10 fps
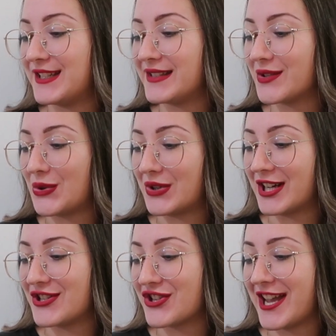is
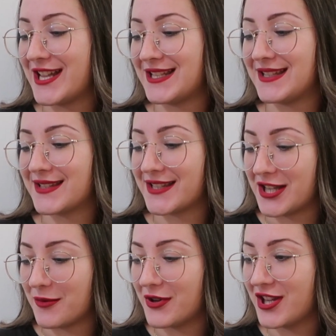orange and
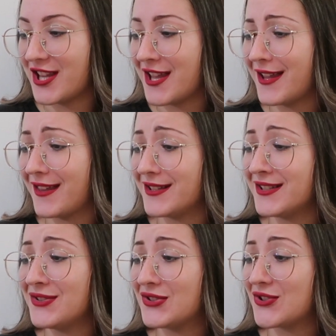cinnamon. This
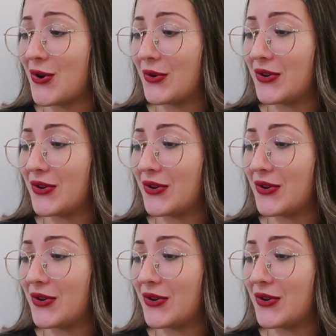is so